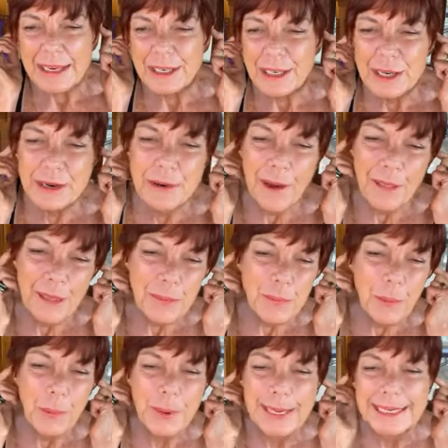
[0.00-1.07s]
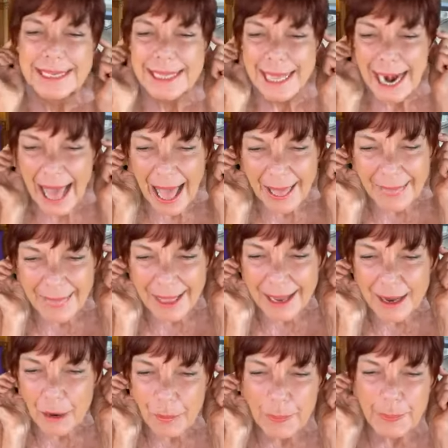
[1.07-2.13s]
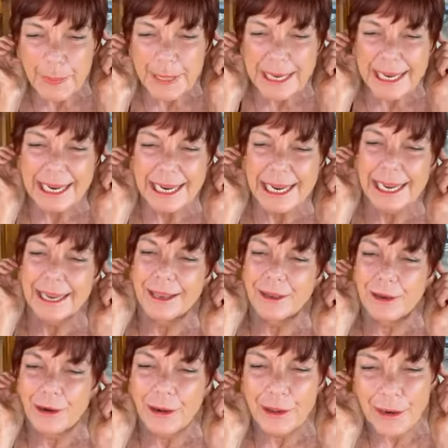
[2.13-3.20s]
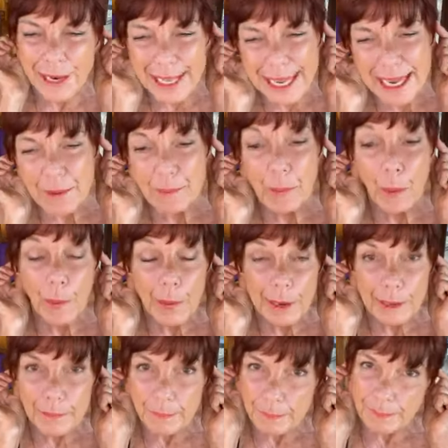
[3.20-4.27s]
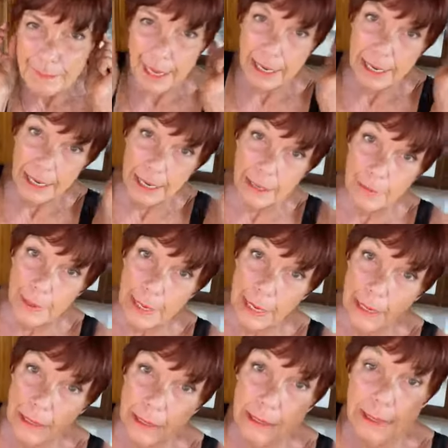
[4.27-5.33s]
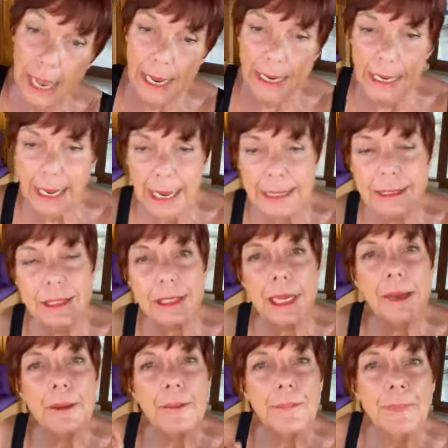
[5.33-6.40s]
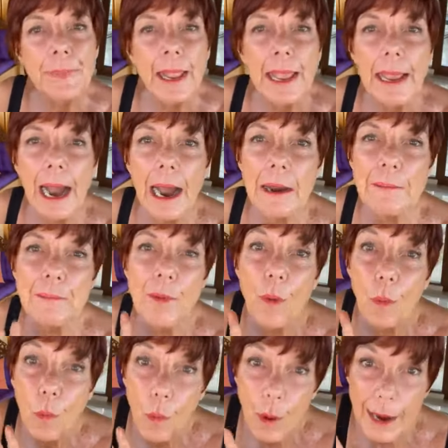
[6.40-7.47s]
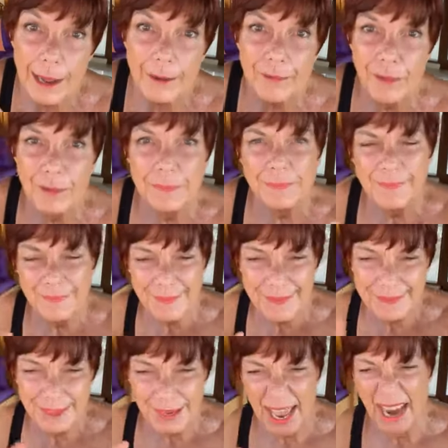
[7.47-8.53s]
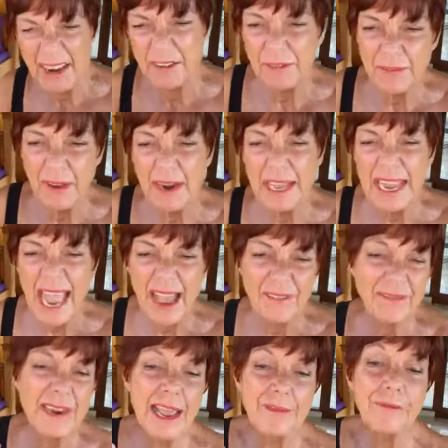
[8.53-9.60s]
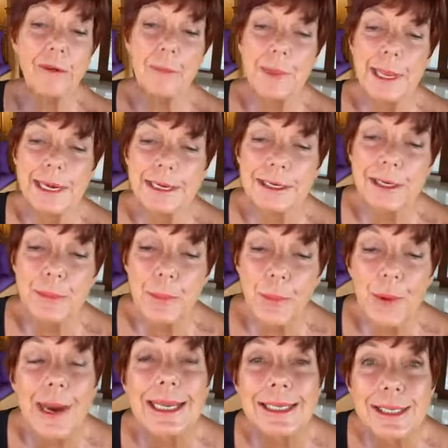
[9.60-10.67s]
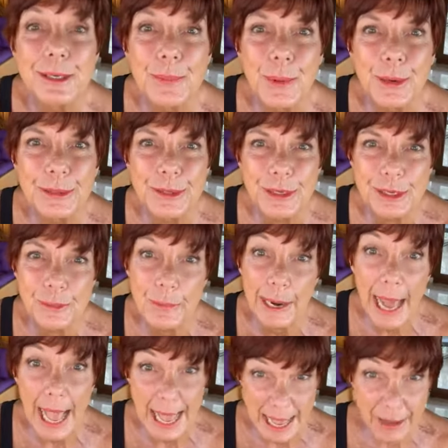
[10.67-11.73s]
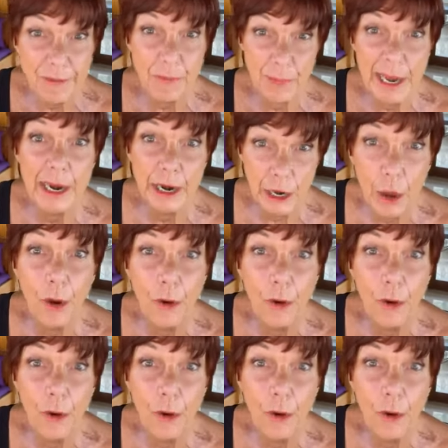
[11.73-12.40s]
two other points that I think are particularly important, mainly because I guess one of them, it's kind of funny, I've never been a depressed person, but I have been an